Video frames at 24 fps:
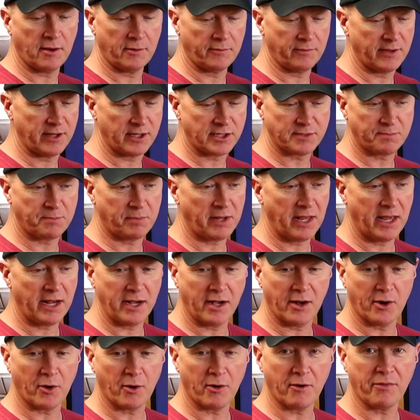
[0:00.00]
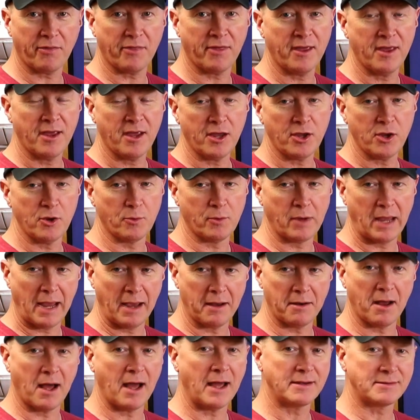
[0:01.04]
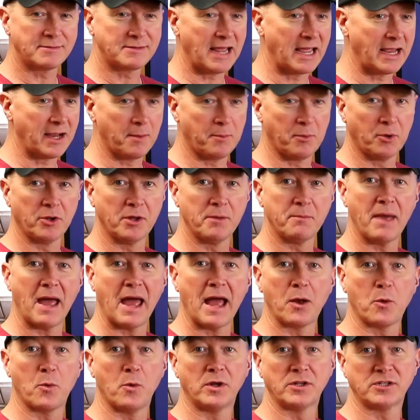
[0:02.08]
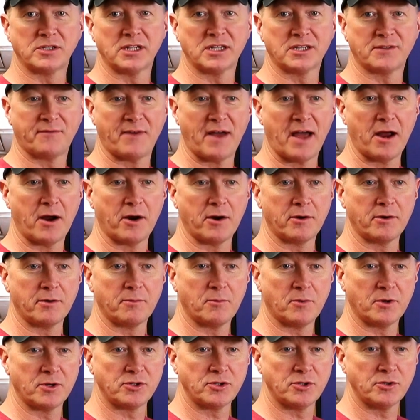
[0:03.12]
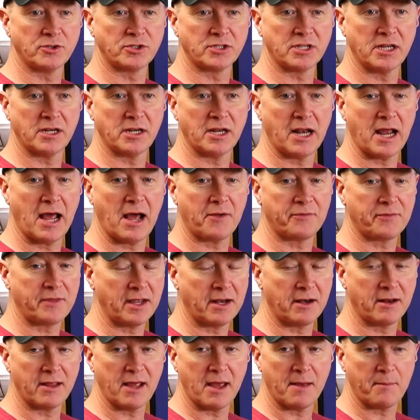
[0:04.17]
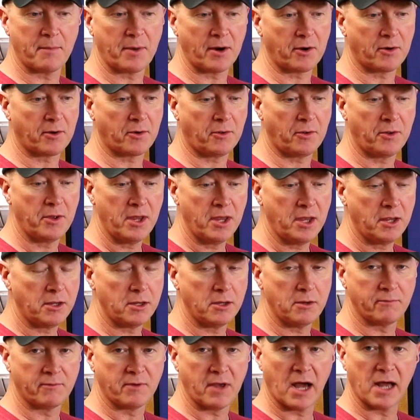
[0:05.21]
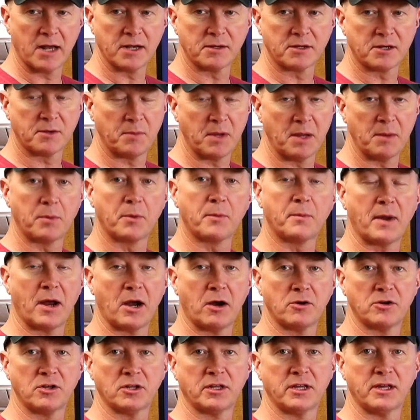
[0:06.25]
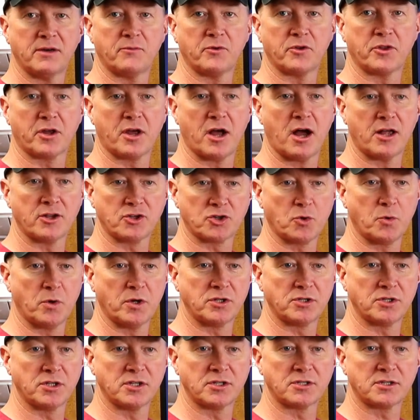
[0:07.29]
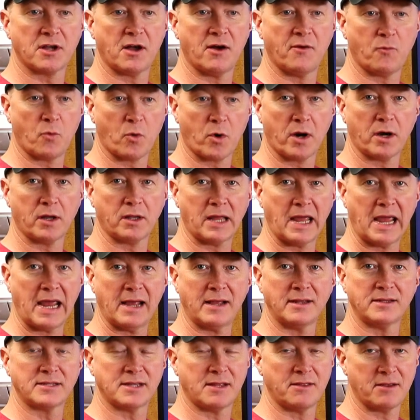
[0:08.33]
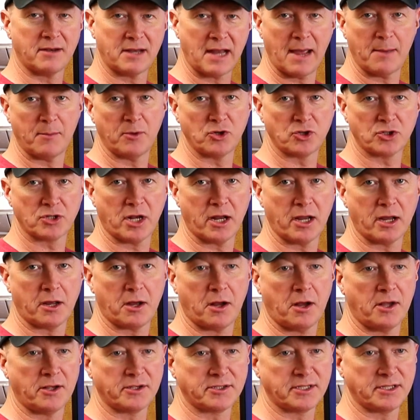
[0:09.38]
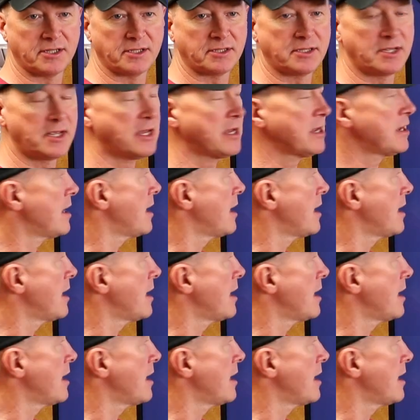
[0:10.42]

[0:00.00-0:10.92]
On this planet Earth, you cannot take a bullet back once it's fired. Once you send it out the end of that barrel, you've got to be prepared to live with the consequences of where it lands and the damage that it causes.